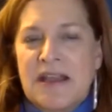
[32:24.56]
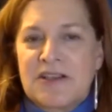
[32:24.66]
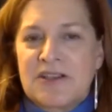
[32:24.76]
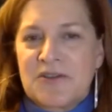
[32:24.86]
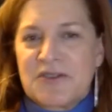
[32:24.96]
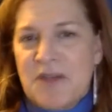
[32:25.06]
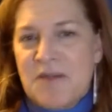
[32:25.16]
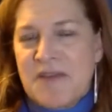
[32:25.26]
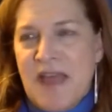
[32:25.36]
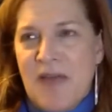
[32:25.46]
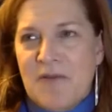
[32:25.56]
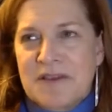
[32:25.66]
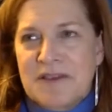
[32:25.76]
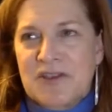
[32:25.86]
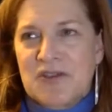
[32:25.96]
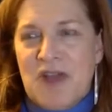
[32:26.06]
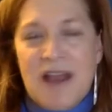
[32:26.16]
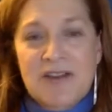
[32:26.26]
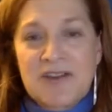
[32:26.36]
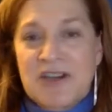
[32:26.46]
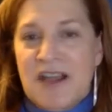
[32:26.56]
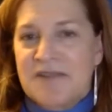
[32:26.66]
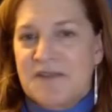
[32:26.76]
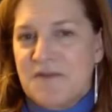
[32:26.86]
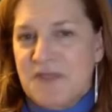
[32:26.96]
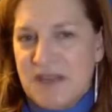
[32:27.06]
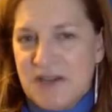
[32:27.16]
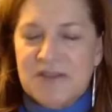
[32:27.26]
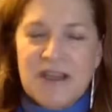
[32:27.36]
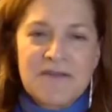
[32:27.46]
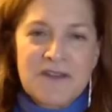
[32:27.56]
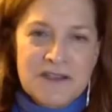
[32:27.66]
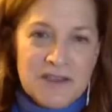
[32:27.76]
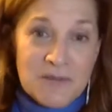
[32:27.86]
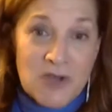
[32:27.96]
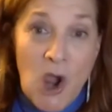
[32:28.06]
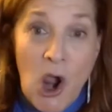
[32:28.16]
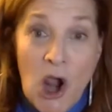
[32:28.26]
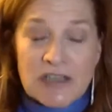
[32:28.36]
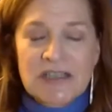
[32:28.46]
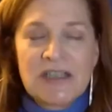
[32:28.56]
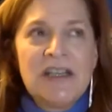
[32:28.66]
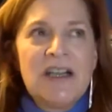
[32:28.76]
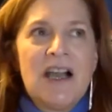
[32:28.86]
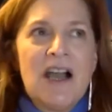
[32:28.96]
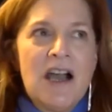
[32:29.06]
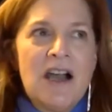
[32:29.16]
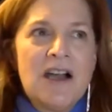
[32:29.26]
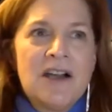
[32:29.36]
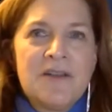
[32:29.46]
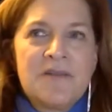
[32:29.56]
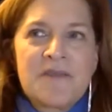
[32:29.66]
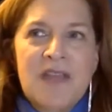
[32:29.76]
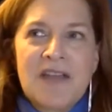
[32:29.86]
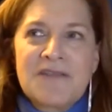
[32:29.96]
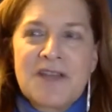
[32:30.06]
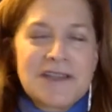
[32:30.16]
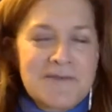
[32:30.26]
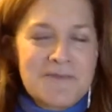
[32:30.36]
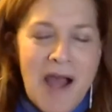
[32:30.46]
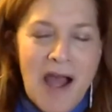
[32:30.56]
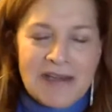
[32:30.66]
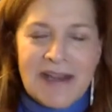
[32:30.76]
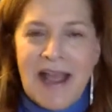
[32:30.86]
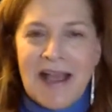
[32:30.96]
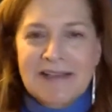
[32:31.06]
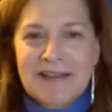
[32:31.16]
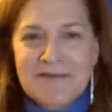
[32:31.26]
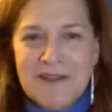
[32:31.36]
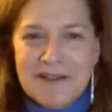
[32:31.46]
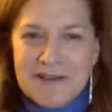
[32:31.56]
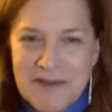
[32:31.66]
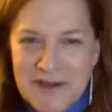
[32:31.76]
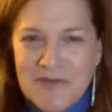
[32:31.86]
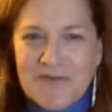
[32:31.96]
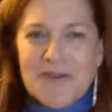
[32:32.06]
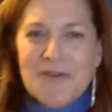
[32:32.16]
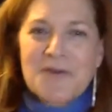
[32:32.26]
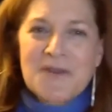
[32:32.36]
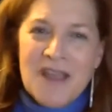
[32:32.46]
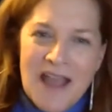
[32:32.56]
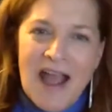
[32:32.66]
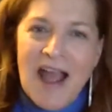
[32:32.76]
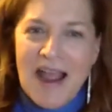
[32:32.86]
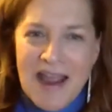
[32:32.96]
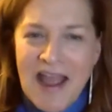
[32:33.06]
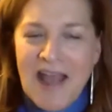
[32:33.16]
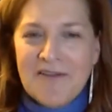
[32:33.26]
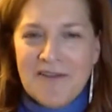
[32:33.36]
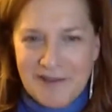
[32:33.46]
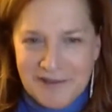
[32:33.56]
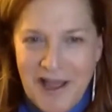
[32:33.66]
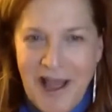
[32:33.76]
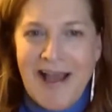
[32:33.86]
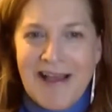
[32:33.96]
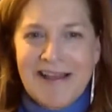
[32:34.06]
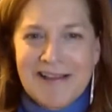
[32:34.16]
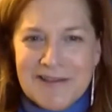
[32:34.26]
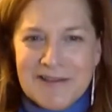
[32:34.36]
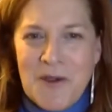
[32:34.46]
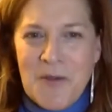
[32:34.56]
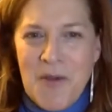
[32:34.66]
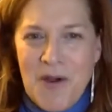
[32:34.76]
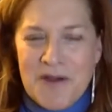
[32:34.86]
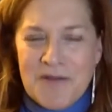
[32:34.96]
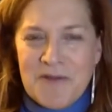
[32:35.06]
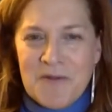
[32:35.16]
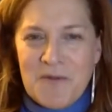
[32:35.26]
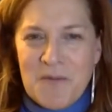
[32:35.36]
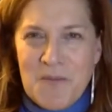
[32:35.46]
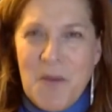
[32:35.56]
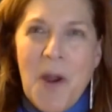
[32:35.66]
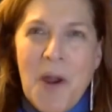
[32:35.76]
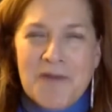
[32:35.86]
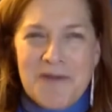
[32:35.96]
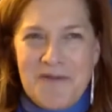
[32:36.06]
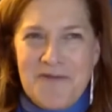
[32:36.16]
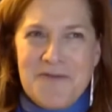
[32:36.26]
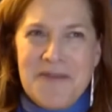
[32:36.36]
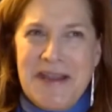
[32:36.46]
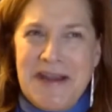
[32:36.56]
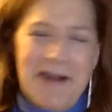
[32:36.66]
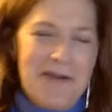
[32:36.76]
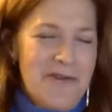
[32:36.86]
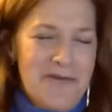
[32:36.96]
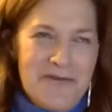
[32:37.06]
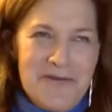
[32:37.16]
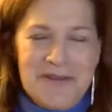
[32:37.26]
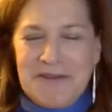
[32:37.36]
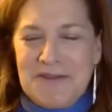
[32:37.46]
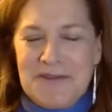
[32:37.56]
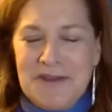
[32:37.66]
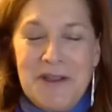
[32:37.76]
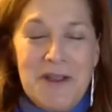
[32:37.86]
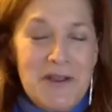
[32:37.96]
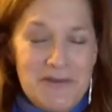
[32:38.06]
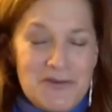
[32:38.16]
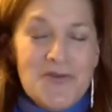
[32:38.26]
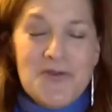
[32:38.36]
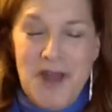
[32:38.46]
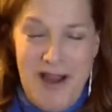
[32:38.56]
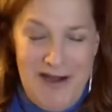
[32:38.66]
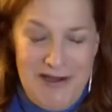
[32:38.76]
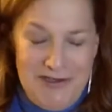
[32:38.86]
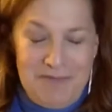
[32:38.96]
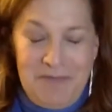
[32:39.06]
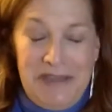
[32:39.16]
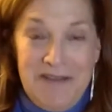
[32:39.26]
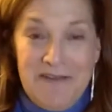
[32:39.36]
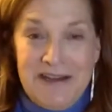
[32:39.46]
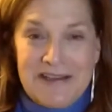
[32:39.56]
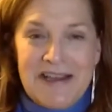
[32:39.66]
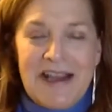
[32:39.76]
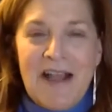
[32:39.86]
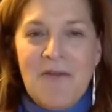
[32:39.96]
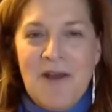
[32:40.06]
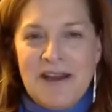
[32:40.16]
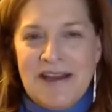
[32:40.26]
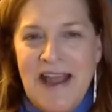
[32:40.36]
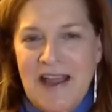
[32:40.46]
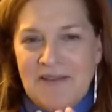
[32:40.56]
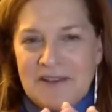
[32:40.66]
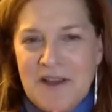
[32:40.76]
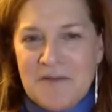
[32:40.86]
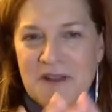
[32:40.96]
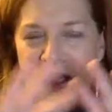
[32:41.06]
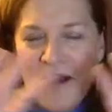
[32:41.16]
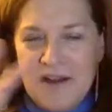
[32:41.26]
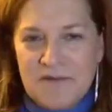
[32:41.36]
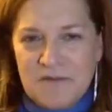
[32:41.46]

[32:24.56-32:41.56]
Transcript: And so some of that was the strategy. I have some videos. I've done some talks. I've done some podcasts. I've done some interviews. I have a lot. And so part of it for me, and I don't know whether this is true or not, I just believe it is, like I wanted to have some kind of